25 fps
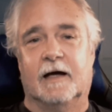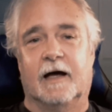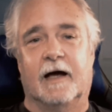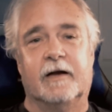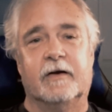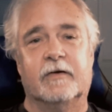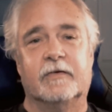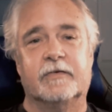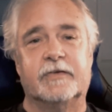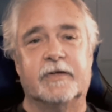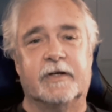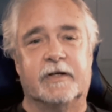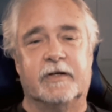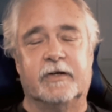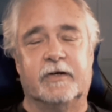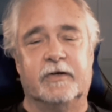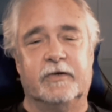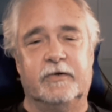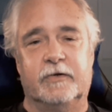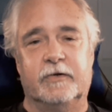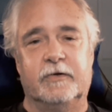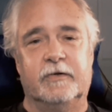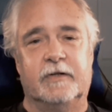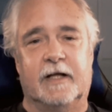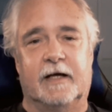I don't think you
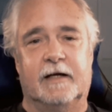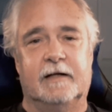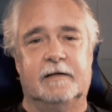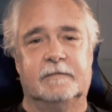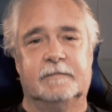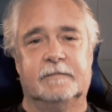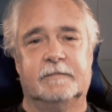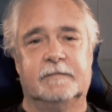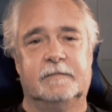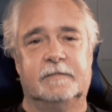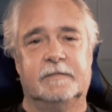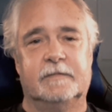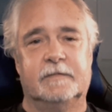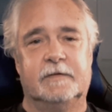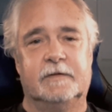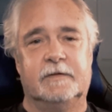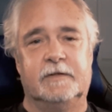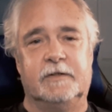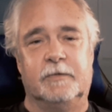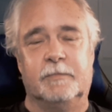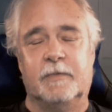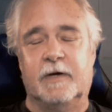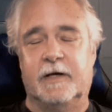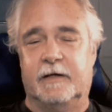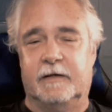can do that.
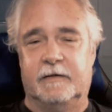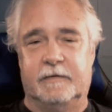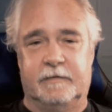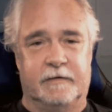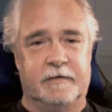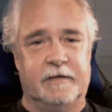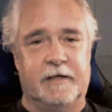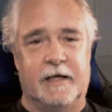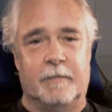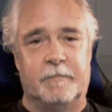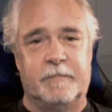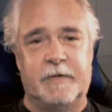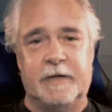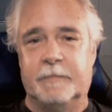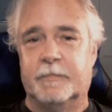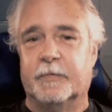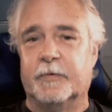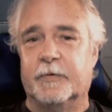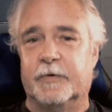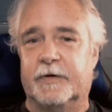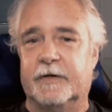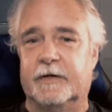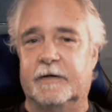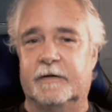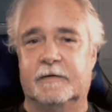You may get
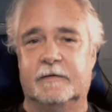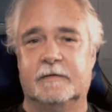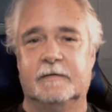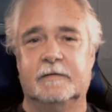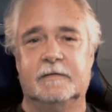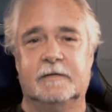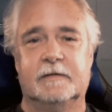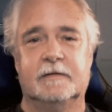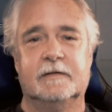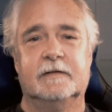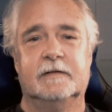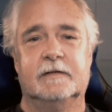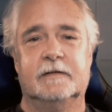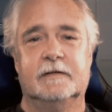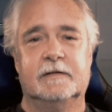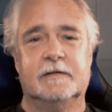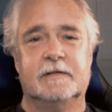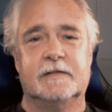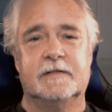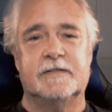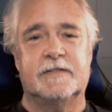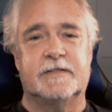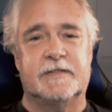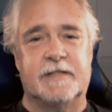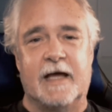people to
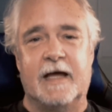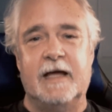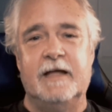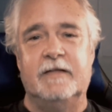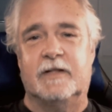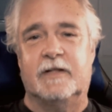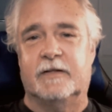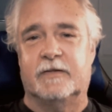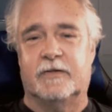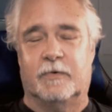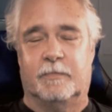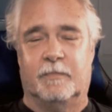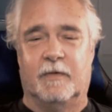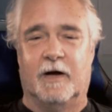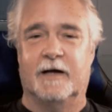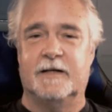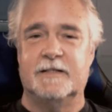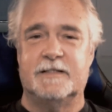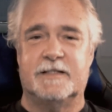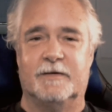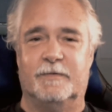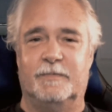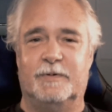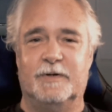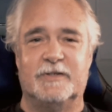say that their
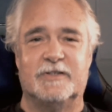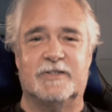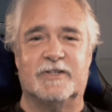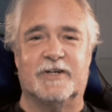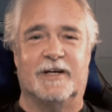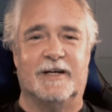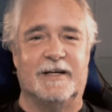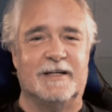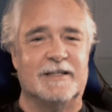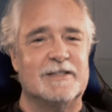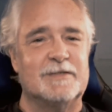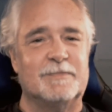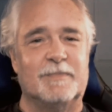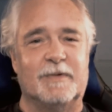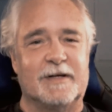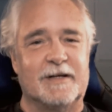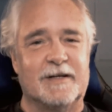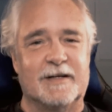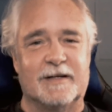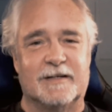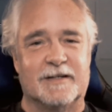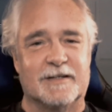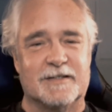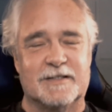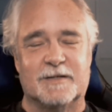minds have been changed, but
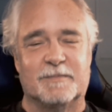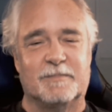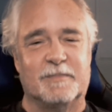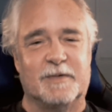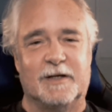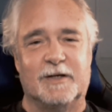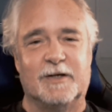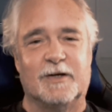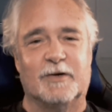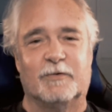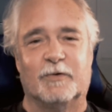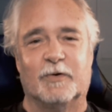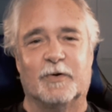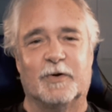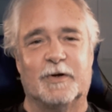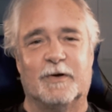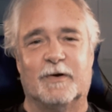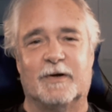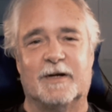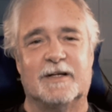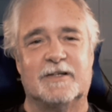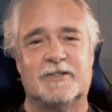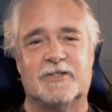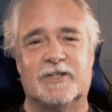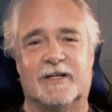that doesn't mean you're really
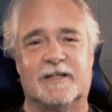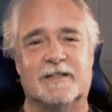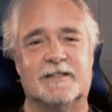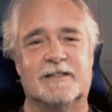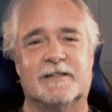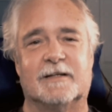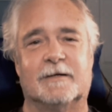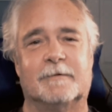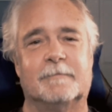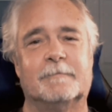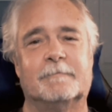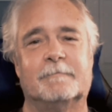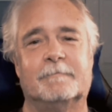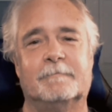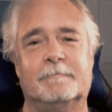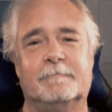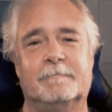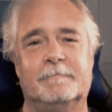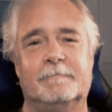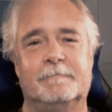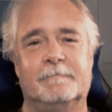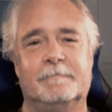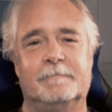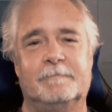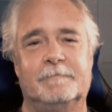going to change them.
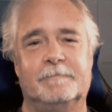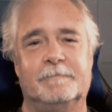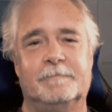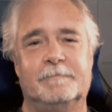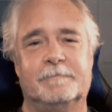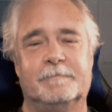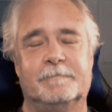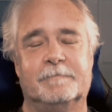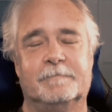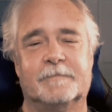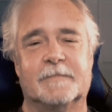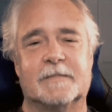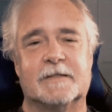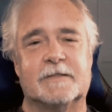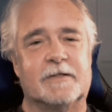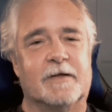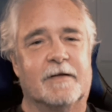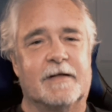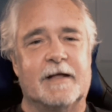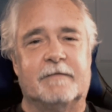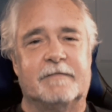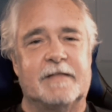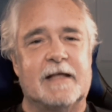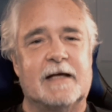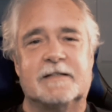
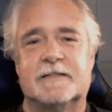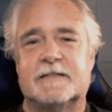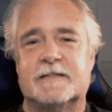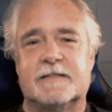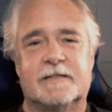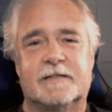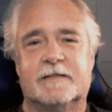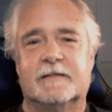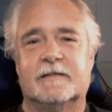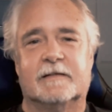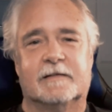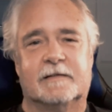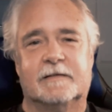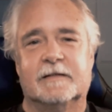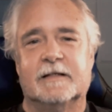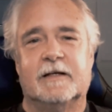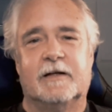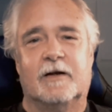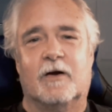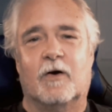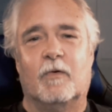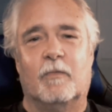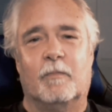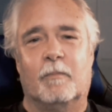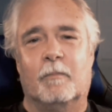So that's,
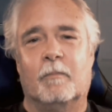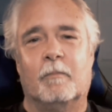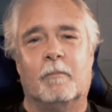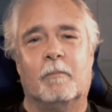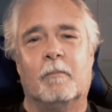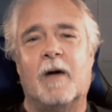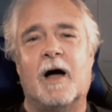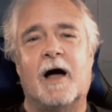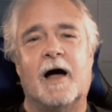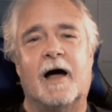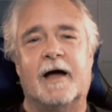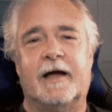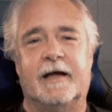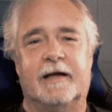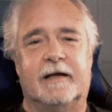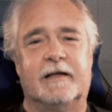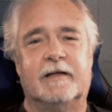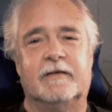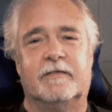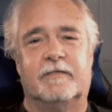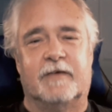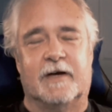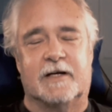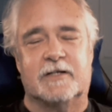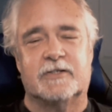you know, my
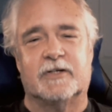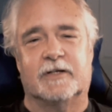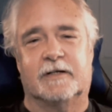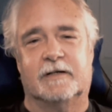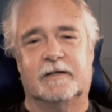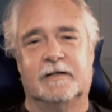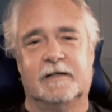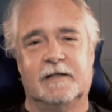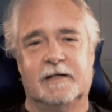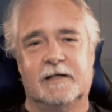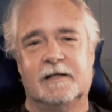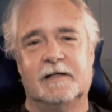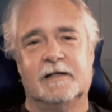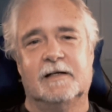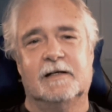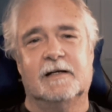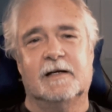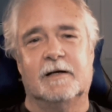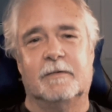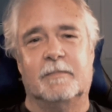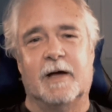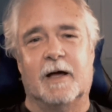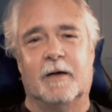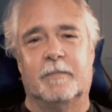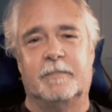confession
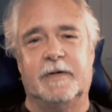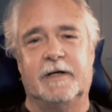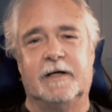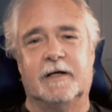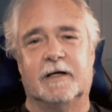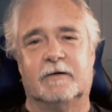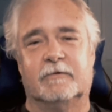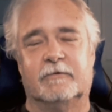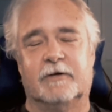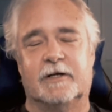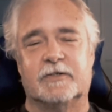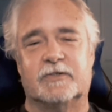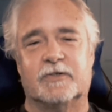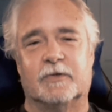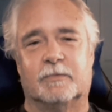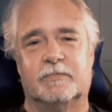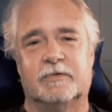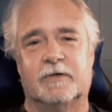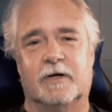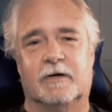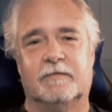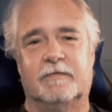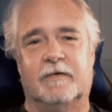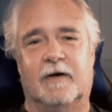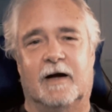about being a racial
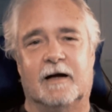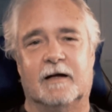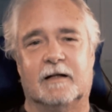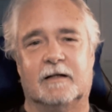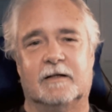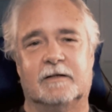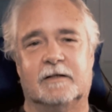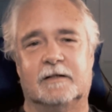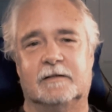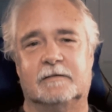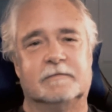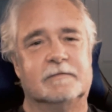profiler.